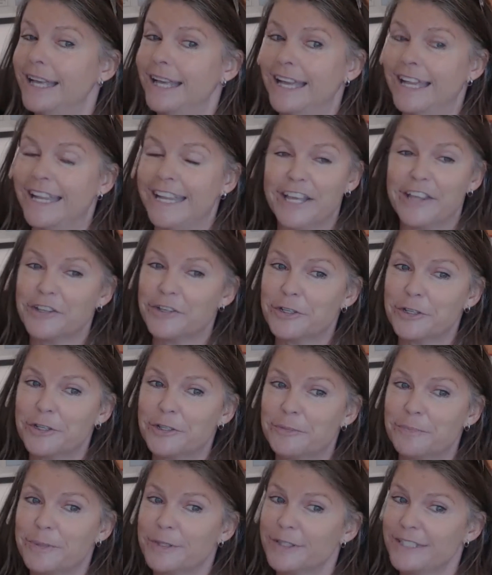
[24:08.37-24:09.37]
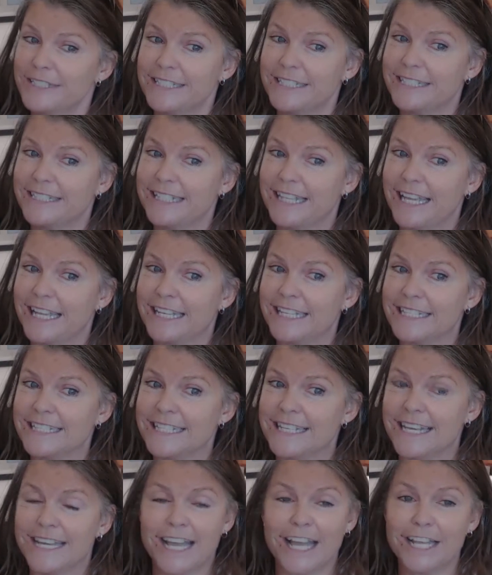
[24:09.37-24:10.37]
Another person that is
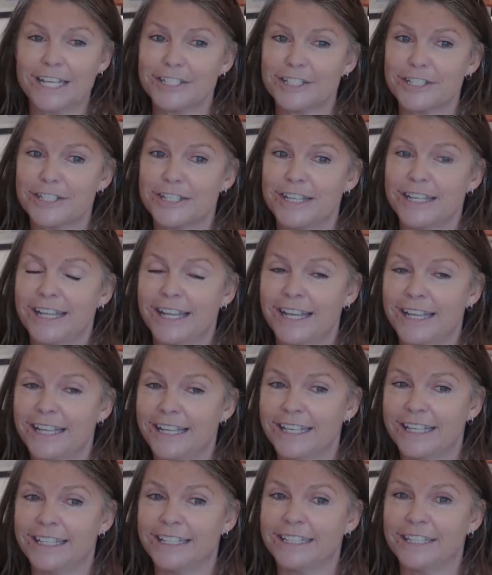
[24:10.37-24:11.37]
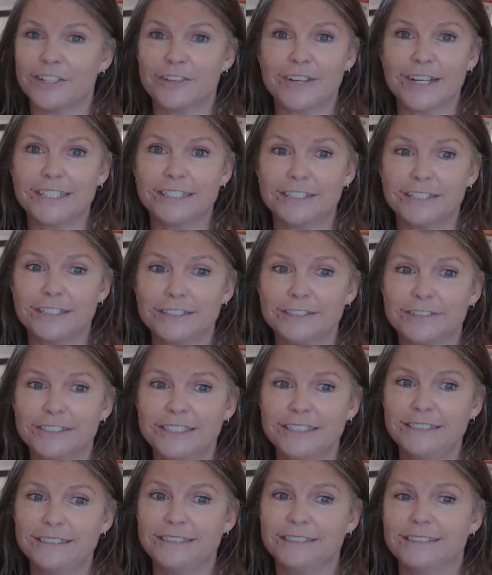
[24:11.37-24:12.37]
not uh, incorrect
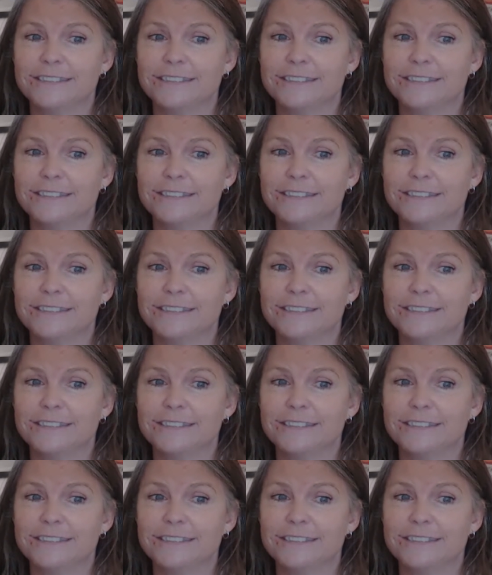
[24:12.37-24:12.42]
doctrine.